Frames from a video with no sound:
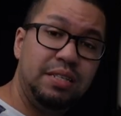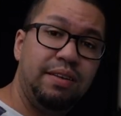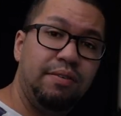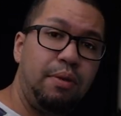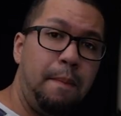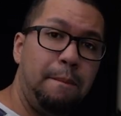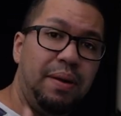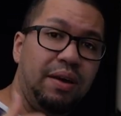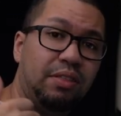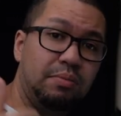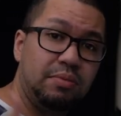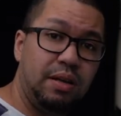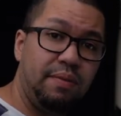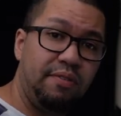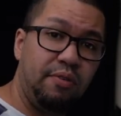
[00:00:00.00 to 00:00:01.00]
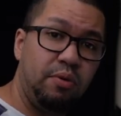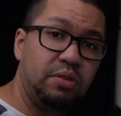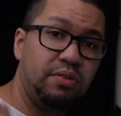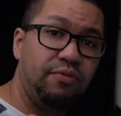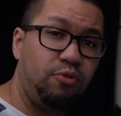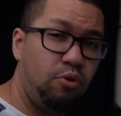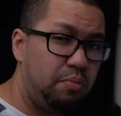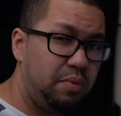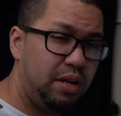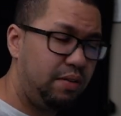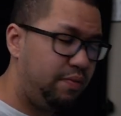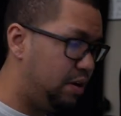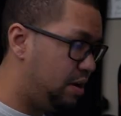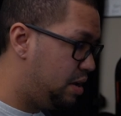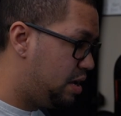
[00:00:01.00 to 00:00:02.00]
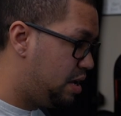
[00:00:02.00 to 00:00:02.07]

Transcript: Please give it a big thumbs up if it was informative.